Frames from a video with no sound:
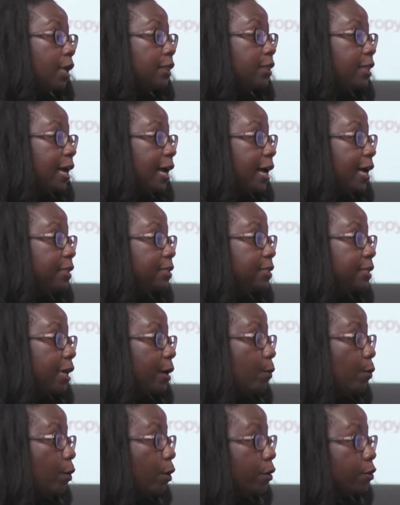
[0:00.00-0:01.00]
that
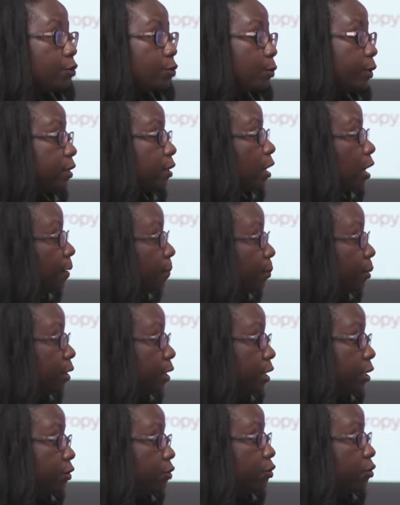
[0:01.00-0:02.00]
uh, works with
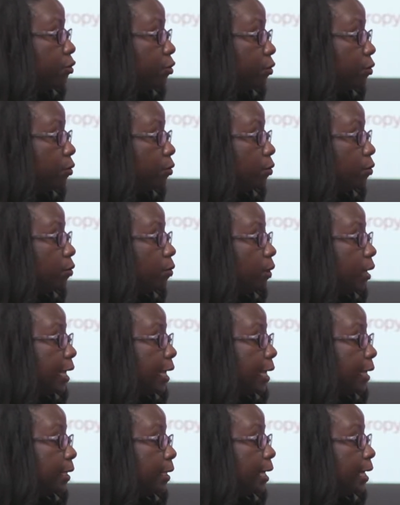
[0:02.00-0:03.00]
companies to
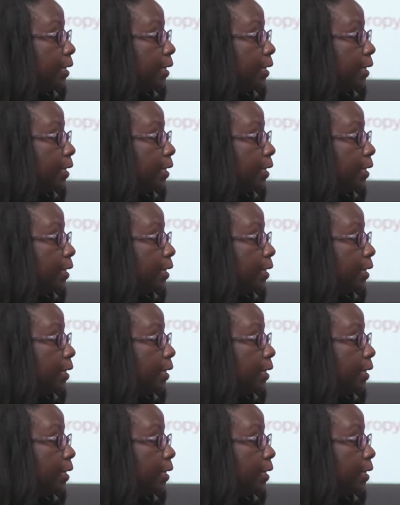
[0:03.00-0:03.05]
in,